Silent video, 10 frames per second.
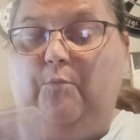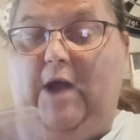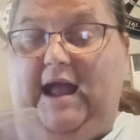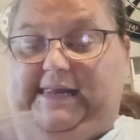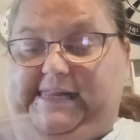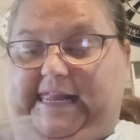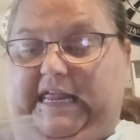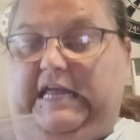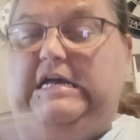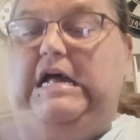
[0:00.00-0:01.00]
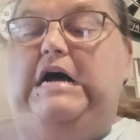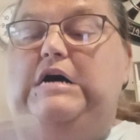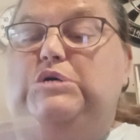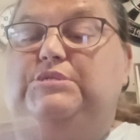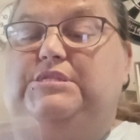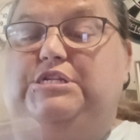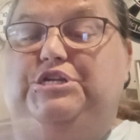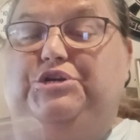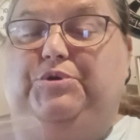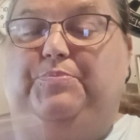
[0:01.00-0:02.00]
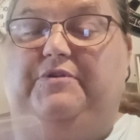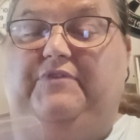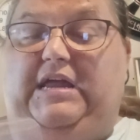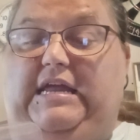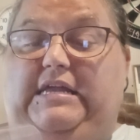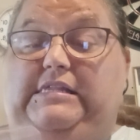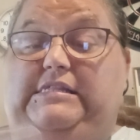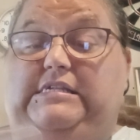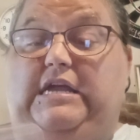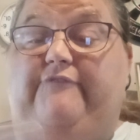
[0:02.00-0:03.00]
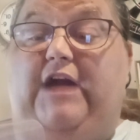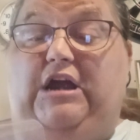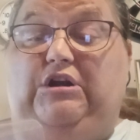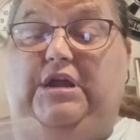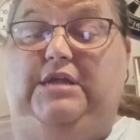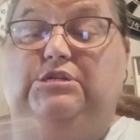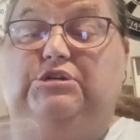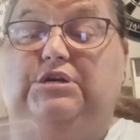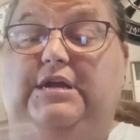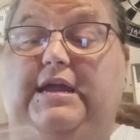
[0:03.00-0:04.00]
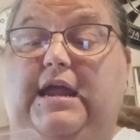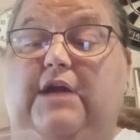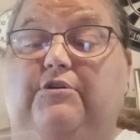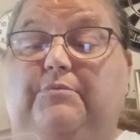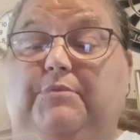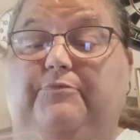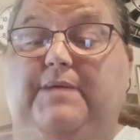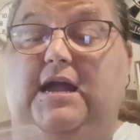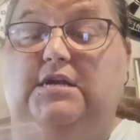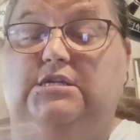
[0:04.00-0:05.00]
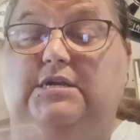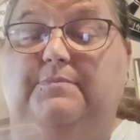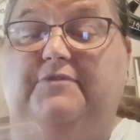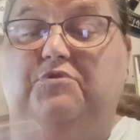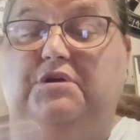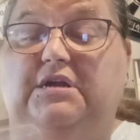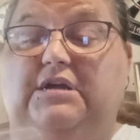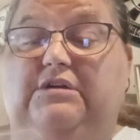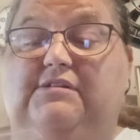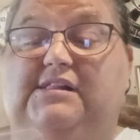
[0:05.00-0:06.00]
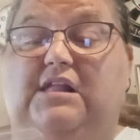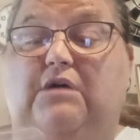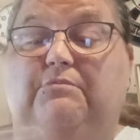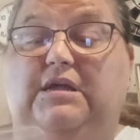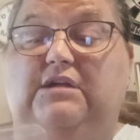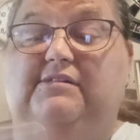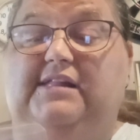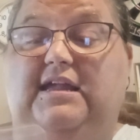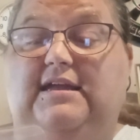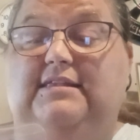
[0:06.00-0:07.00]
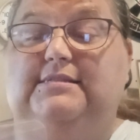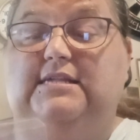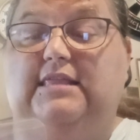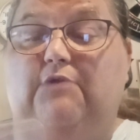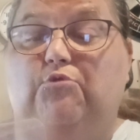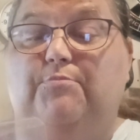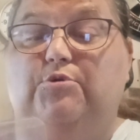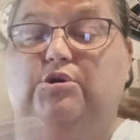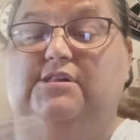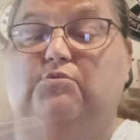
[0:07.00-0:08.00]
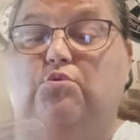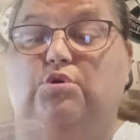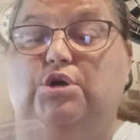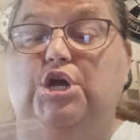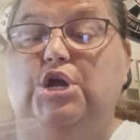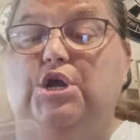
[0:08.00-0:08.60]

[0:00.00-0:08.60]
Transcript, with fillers: wax to prevent fire injury, remove packaging before use, only use in tea light warmers or